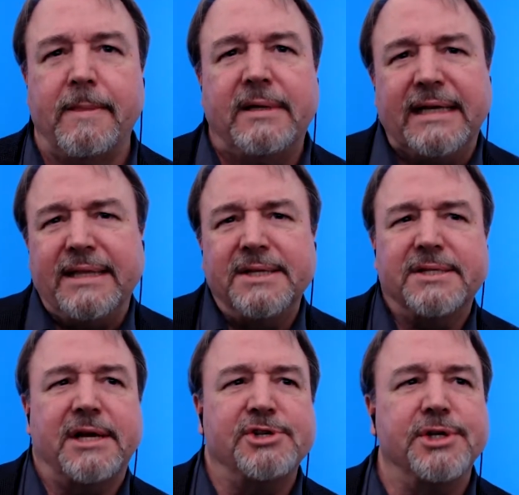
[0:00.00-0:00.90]
In this
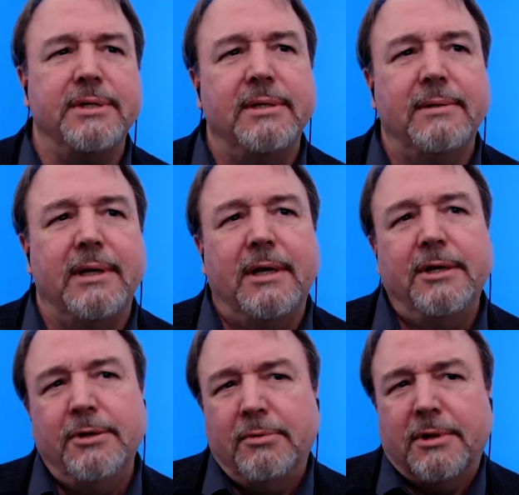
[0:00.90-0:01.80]
session,
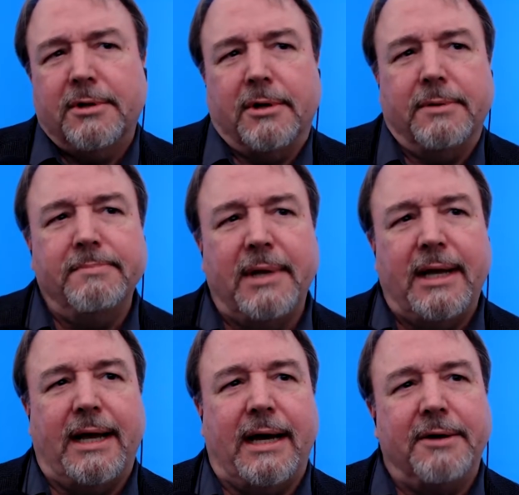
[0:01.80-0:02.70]
you will learn
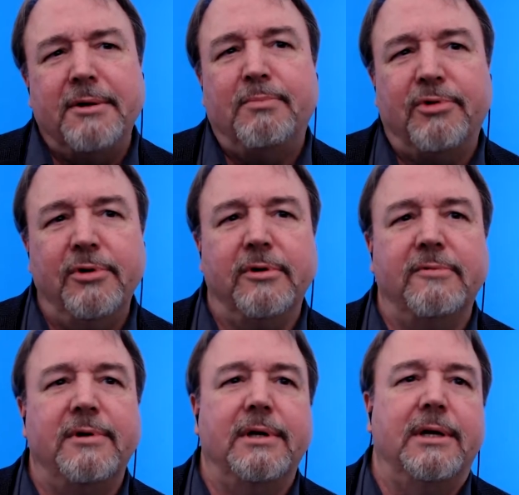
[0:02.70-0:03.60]
how to
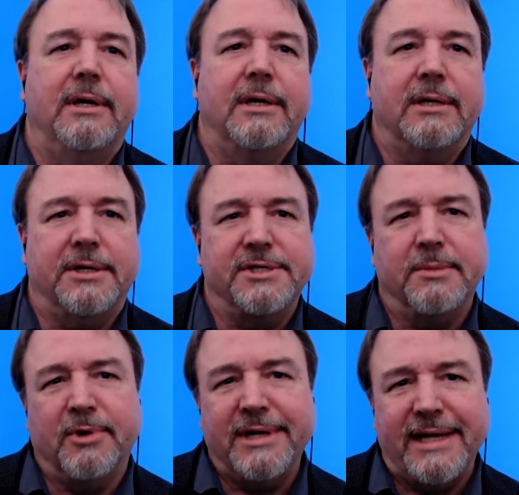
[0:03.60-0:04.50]
improve
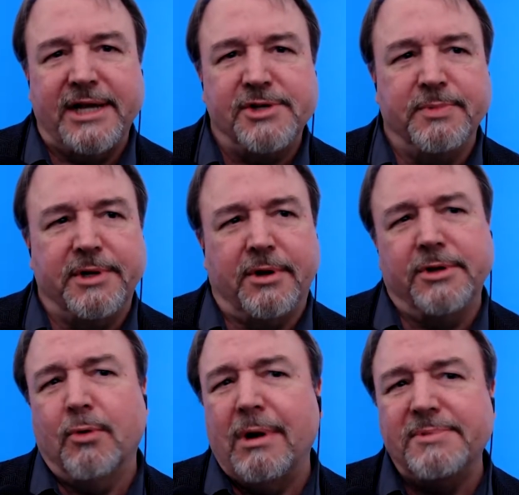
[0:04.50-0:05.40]
customer engagement on
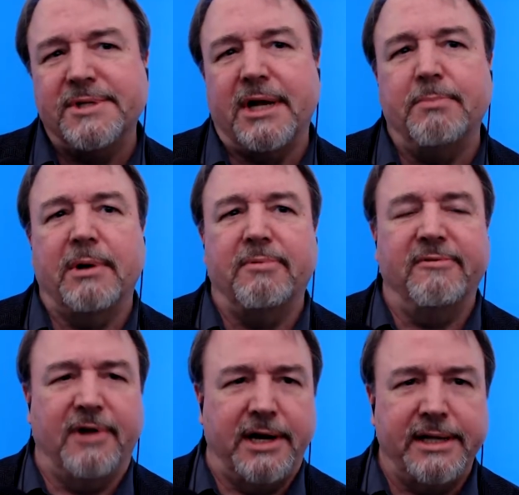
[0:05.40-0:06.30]
your website by
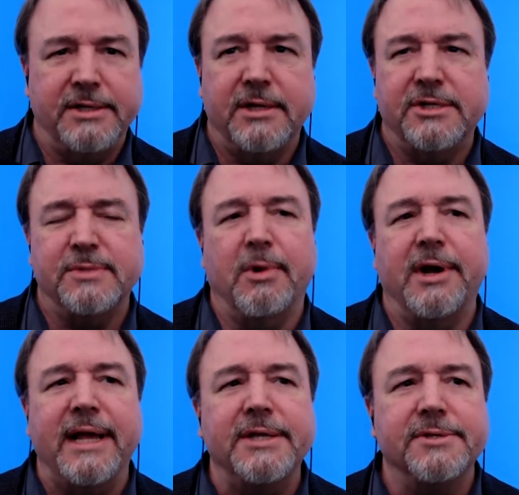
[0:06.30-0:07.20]
providing smart
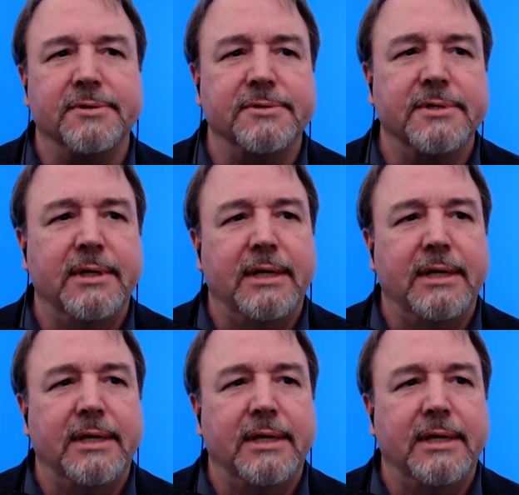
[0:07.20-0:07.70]
answers,